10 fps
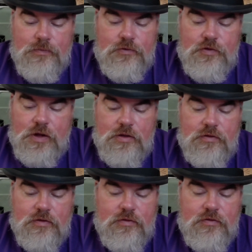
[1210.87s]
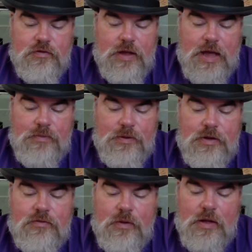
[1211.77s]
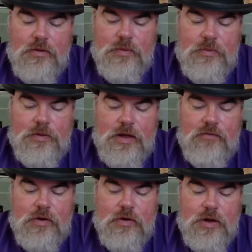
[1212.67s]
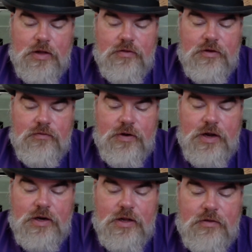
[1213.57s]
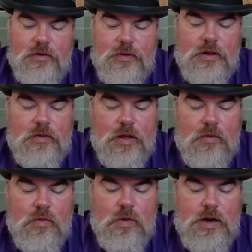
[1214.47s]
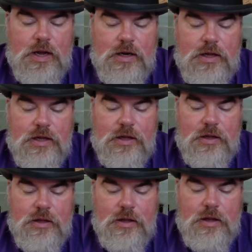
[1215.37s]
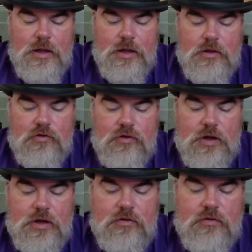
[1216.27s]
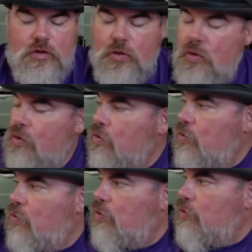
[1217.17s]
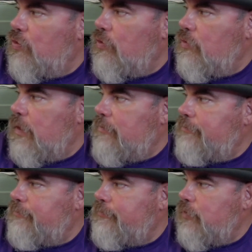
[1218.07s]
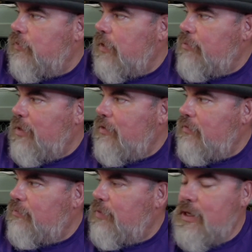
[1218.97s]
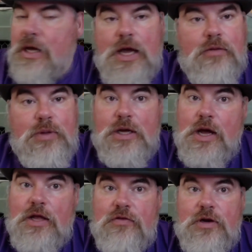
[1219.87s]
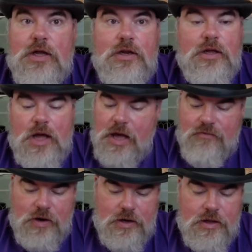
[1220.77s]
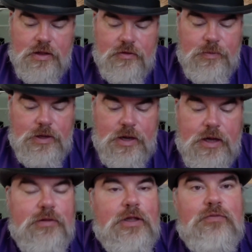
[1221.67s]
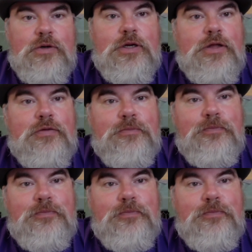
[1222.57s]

Change doesn't just happen. It's other people having all kinds of different ideas, and then the one idea can change the whole world, right? Yep. Just like peace. Be kind. Be kind's an idea. I have an idea. Let's be kind. That's what it is.